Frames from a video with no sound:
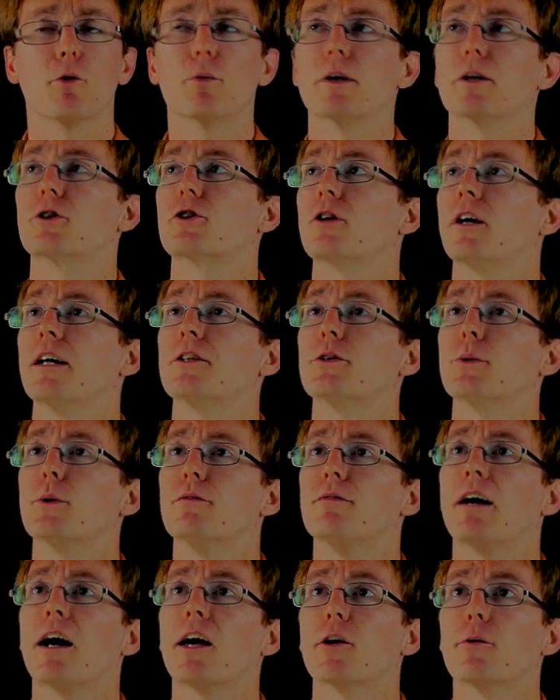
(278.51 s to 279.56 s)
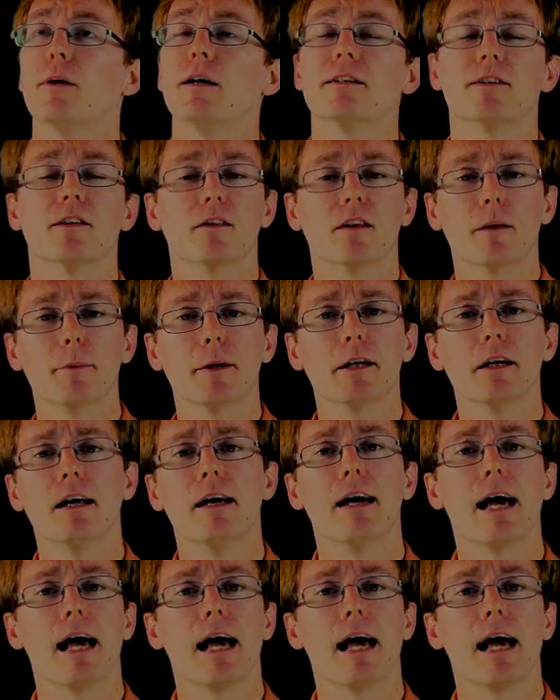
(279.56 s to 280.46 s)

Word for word: we are trying to evaluate the limit